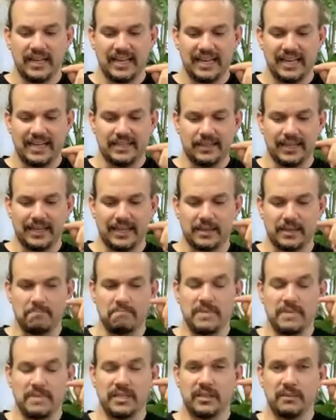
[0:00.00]
and like
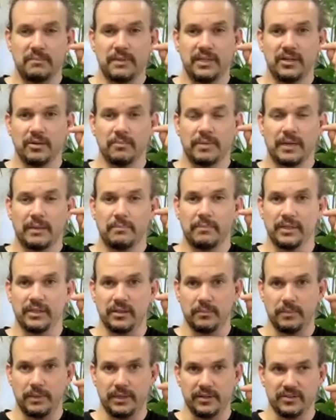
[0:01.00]
millimeter by
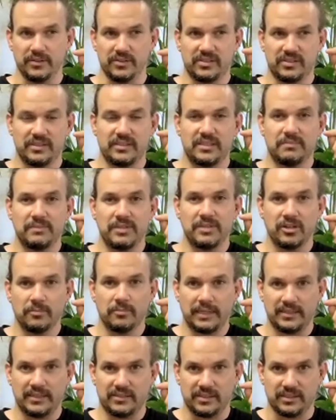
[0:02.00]
millimeter, centimeter
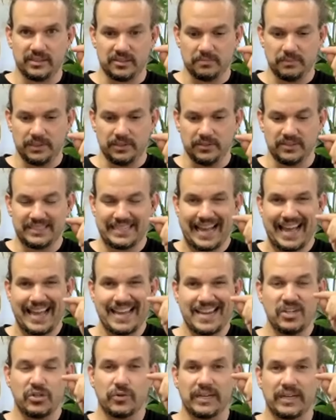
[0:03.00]
by centimeter,
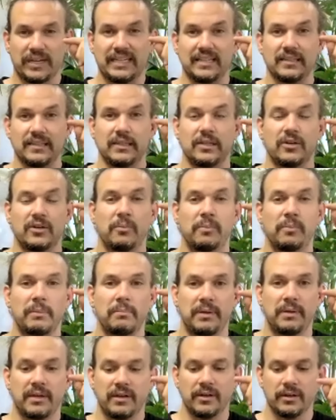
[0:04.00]
titrate a little bit
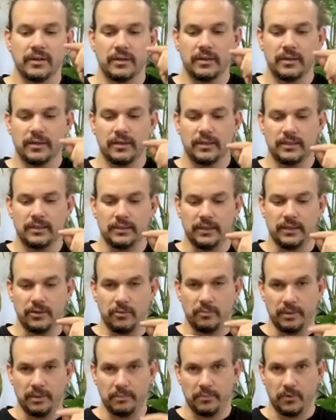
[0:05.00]
bigger, a little
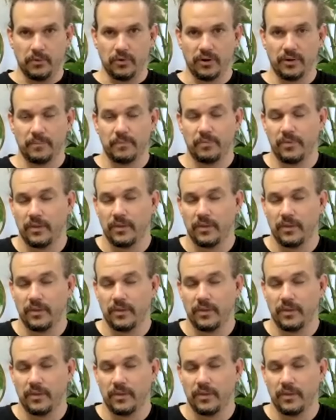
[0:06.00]
bit more?